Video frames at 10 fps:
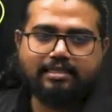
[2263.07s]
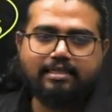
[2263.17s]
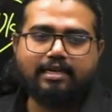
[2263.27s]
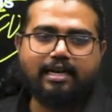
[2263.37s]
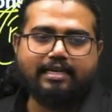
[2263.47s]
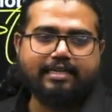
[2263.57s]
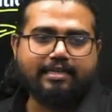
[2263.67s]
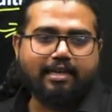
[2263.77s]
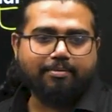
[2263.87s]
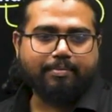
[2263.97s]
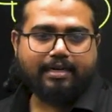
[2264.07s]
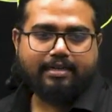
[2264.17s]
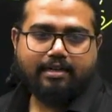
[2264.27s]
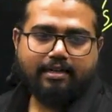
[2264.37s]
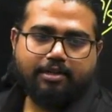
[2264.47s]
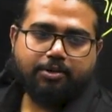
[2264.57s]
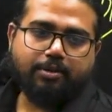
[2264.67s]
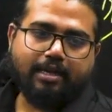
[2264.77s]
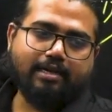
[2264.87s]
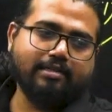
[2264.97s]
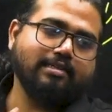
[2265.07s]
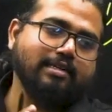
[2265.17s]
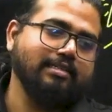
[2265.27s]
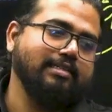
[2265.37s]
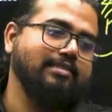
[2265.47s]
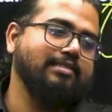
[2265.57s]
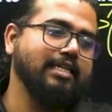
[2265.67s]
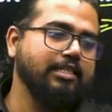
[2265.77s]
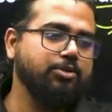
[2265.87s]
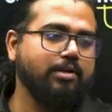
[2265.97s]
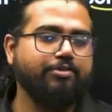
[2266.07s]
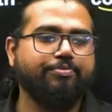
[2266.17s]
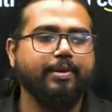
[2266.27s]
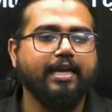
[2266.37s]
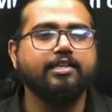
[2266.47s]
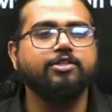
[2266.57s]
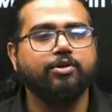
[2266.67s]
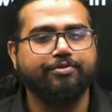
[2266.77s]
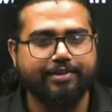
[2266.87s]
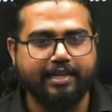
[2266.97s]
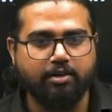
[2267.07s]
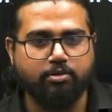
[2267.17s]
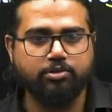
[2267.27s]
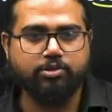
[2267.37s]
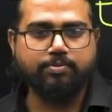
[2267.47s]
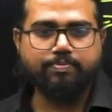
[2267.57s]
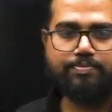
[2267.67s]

other criteria are met, you can change your FPI into FDI also.